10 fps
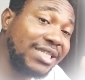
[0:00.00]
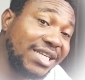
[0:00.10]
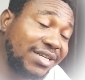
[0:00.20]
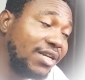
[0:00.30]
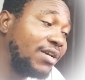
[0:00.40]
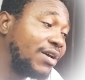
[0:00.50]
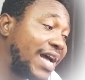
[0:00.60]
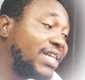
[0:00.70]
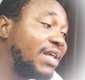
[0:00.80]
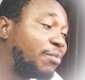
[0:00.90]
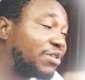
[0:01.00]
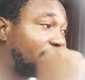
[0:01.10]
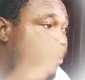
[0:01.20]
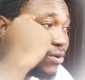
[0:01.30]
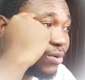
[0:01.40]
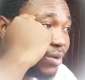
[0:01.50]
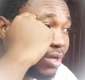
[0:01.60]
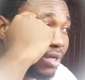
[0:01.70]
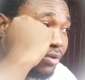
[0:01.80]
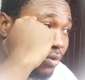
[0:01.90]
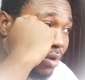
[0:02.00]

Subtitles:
I think adding a portfolio,